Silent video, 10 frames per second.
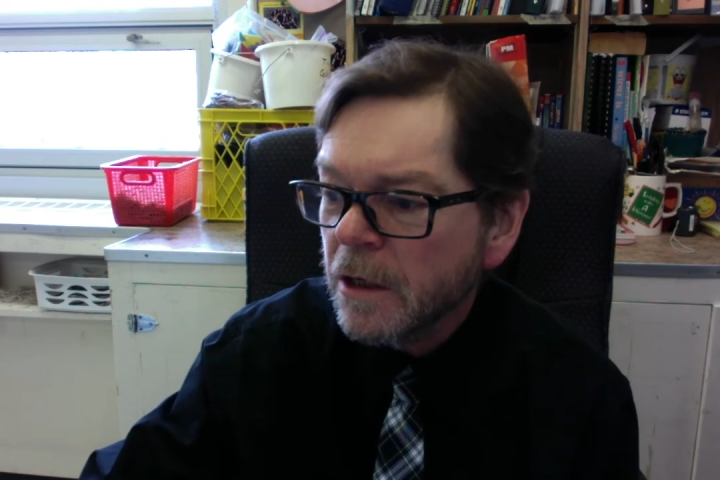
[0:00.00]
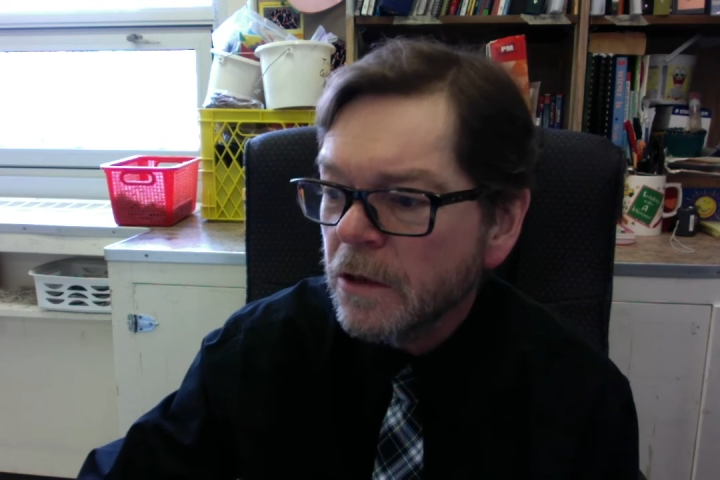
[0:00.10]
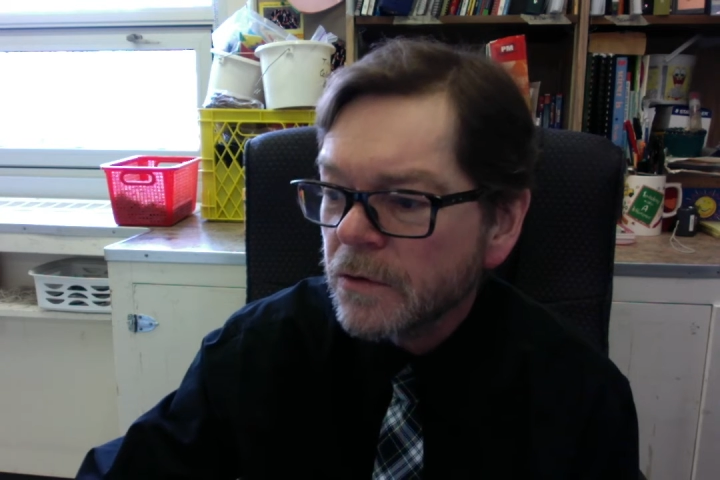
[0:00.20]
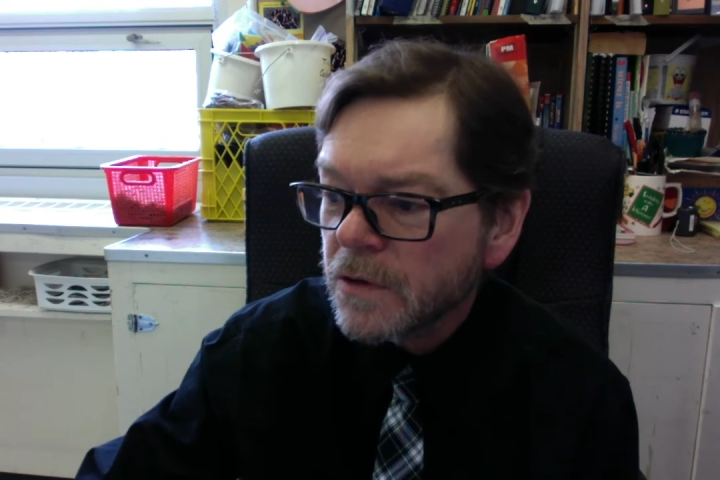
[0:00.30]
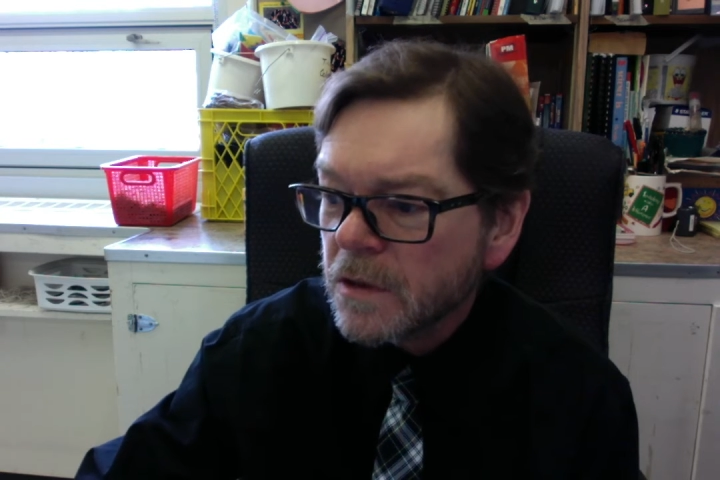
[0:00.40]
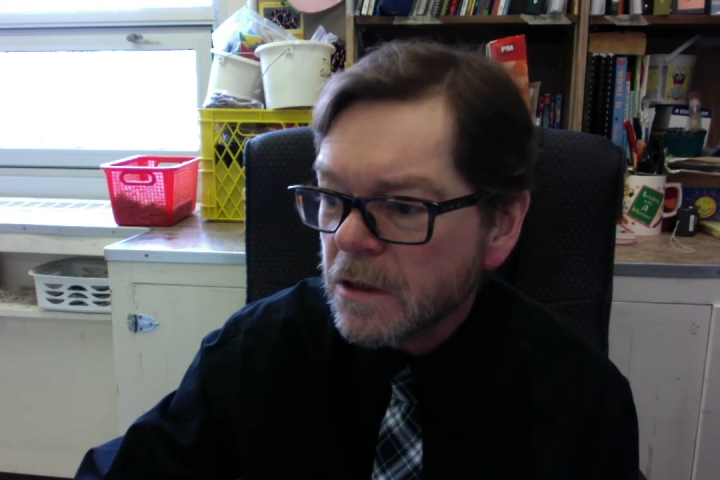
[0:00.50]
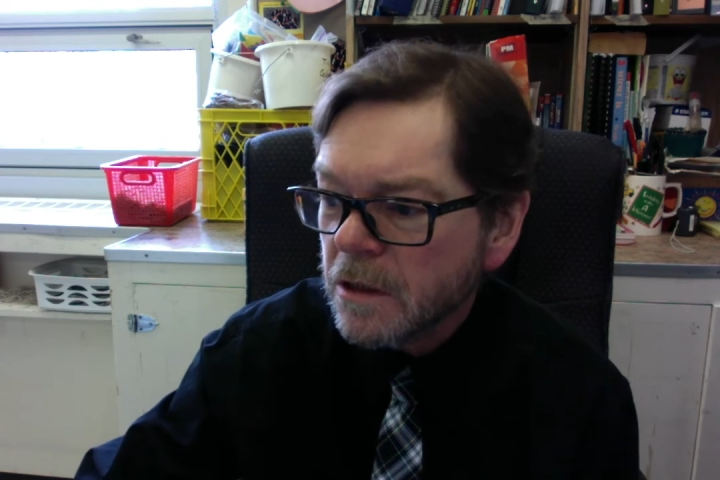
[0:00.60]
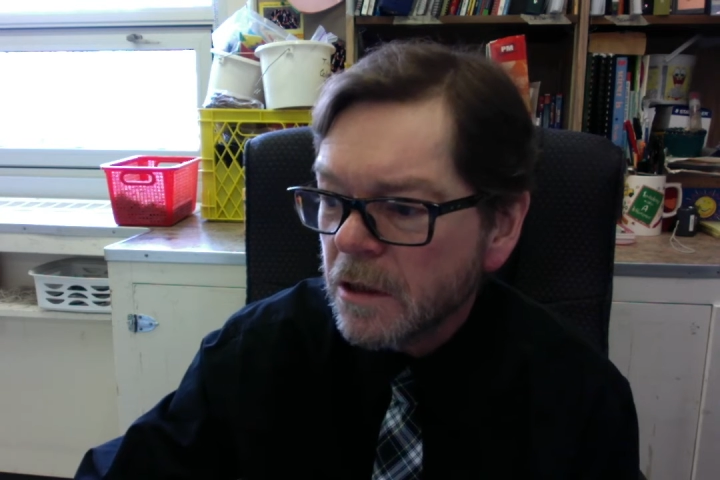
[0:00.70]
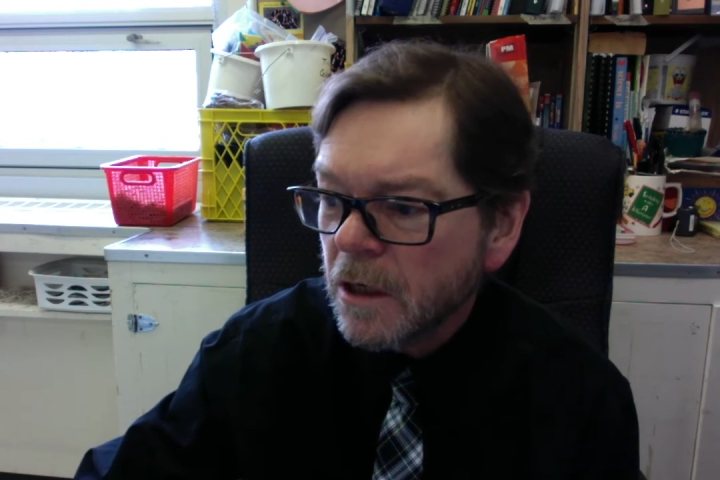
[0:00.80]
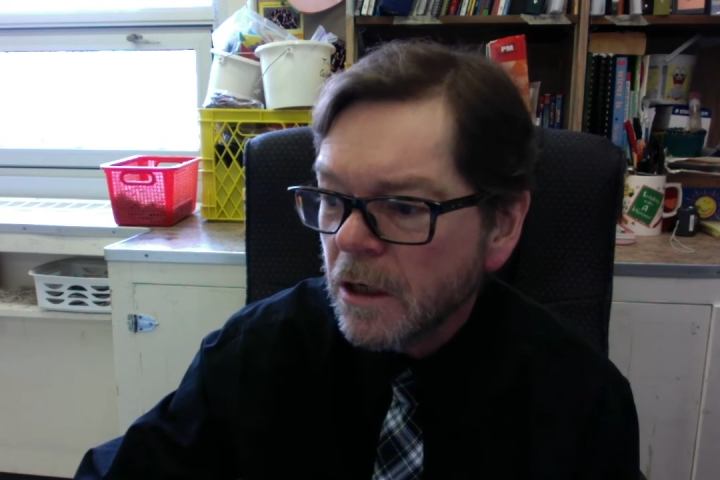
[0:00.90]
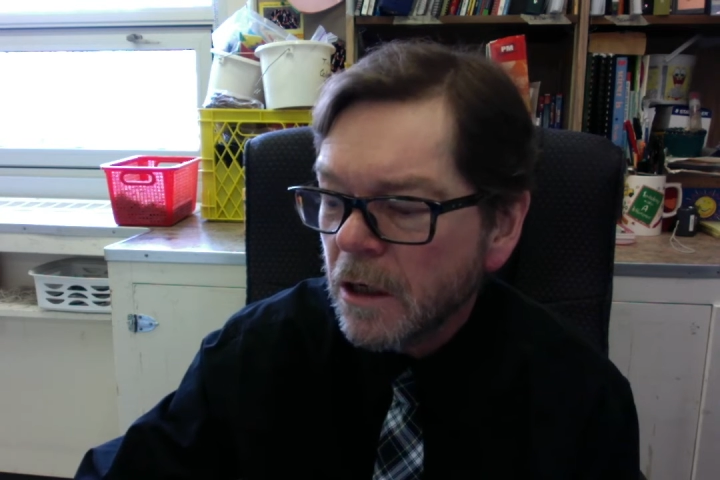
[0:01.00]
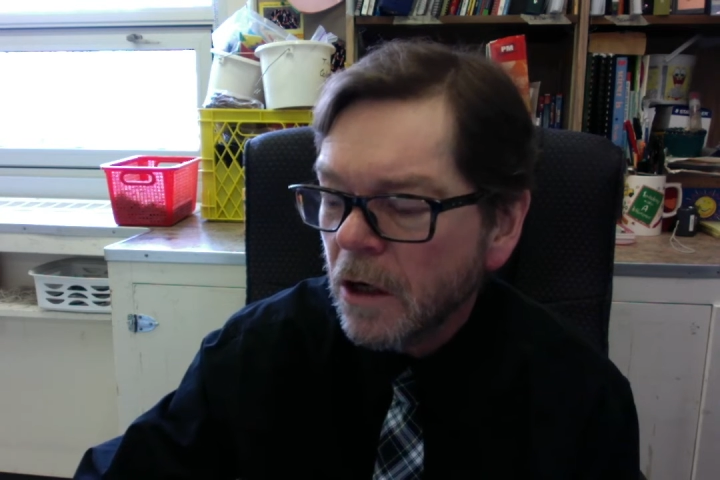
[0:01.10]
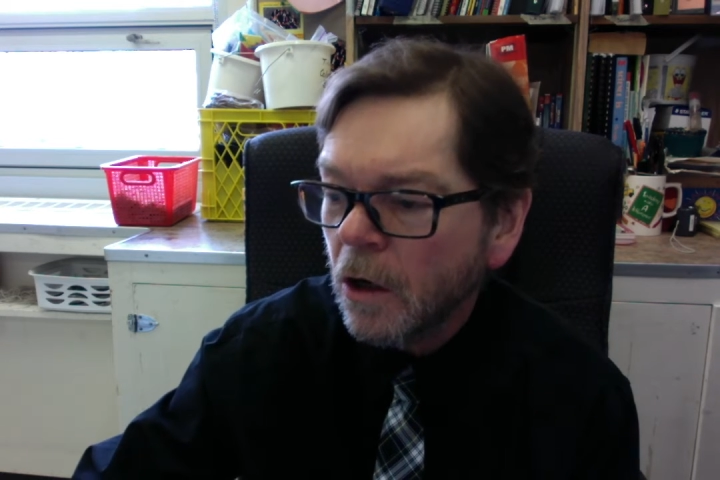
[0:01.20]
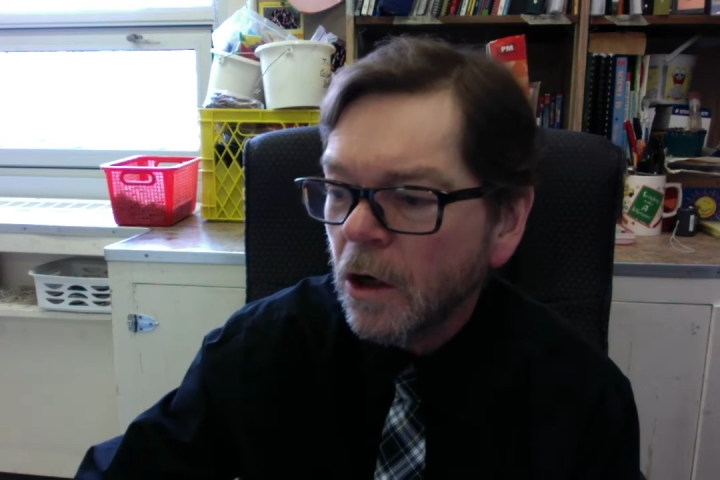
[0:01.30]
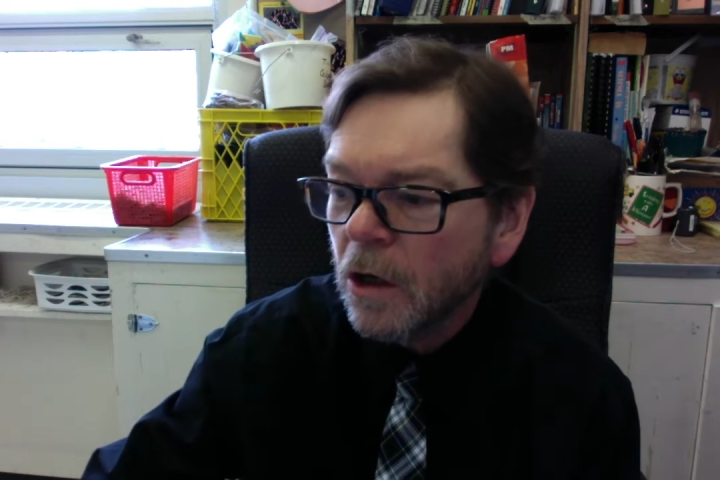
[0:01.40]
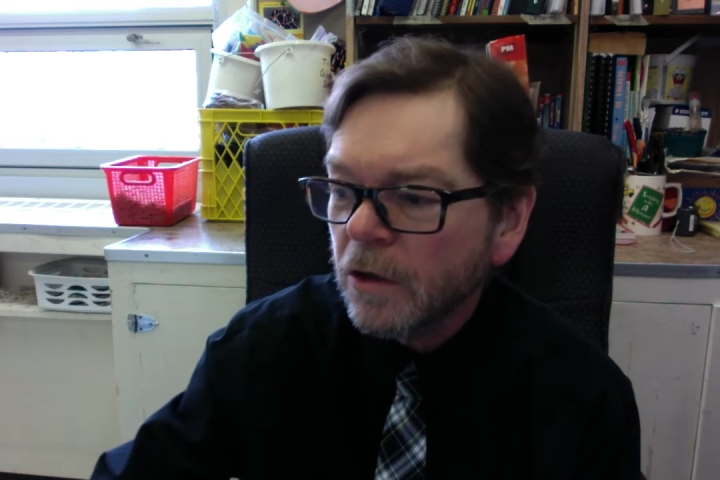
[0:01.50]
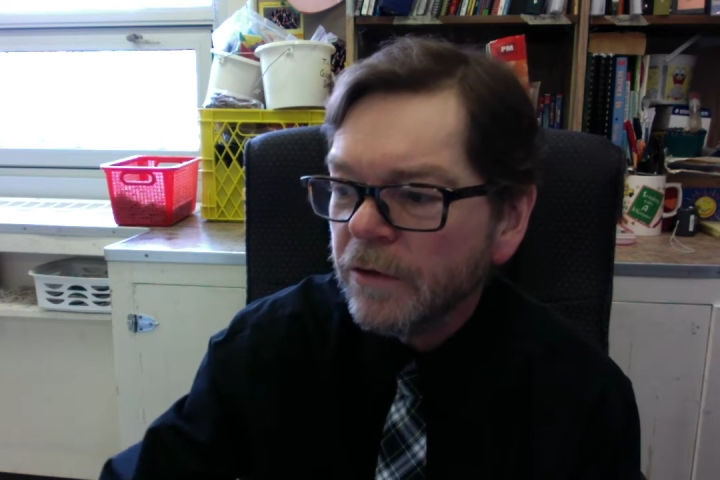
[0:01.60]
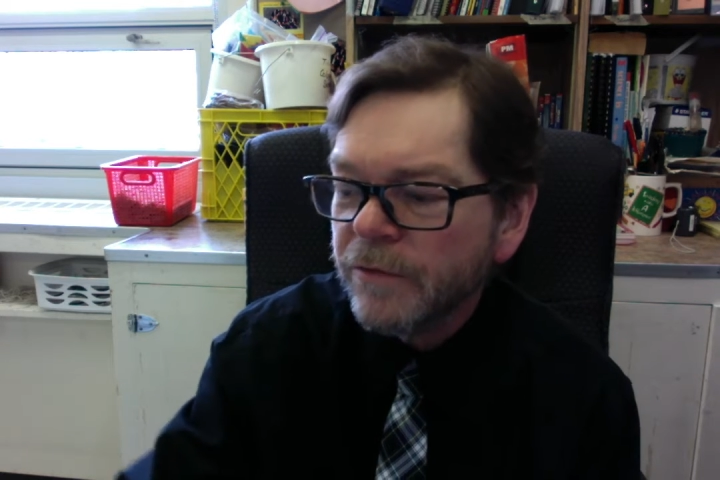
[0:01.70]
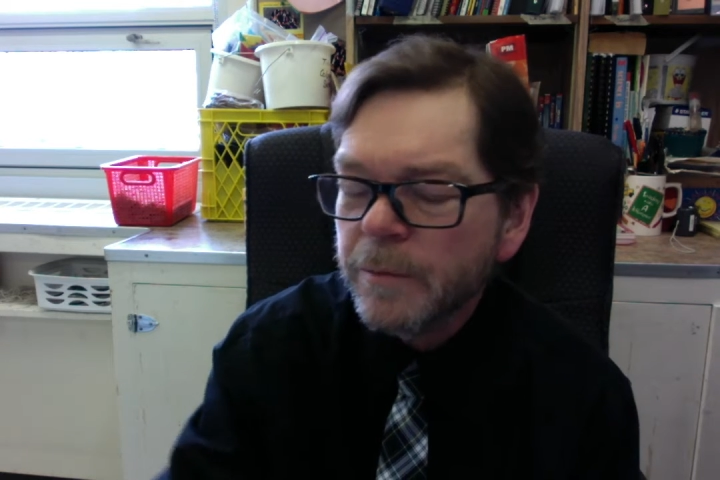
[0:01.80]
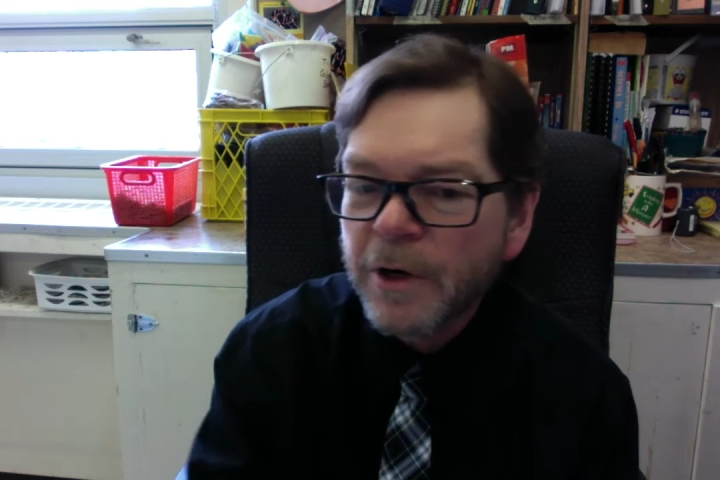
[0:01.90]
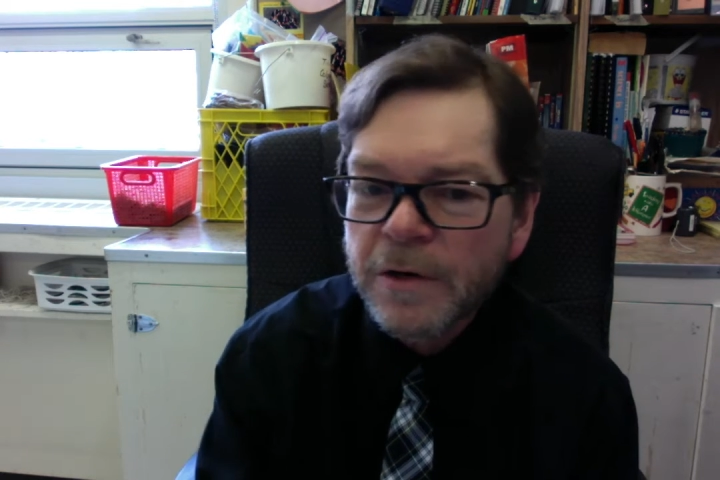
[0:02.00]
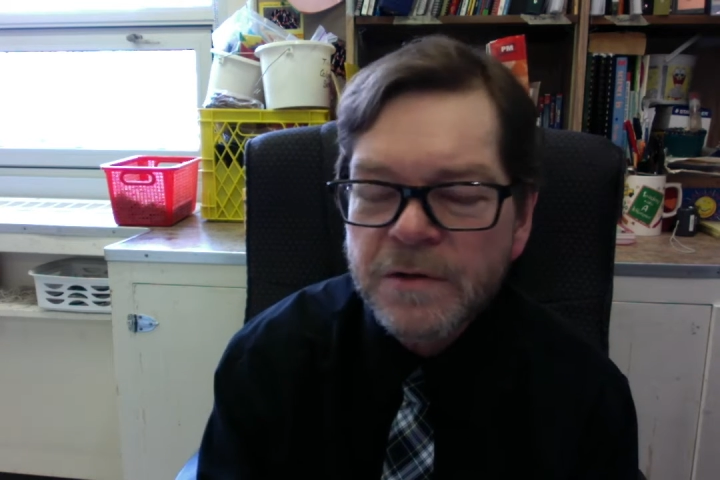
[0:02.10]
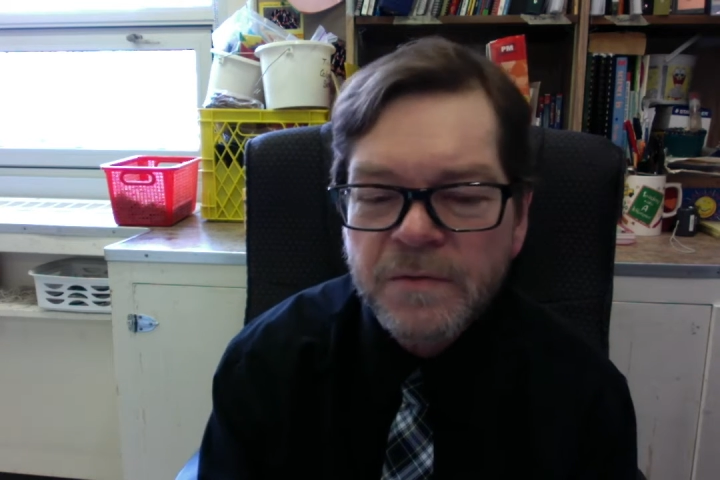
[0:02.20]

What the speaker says: you'll see all of the parts of